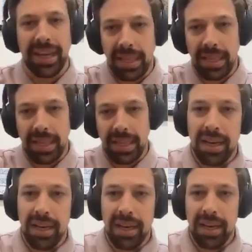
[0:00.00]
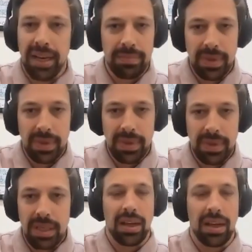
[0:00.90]
like the big name
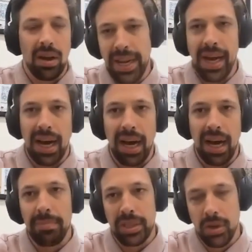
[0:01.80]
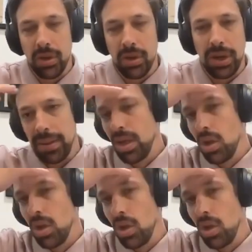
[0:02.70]
like OpenAI and Midjourney,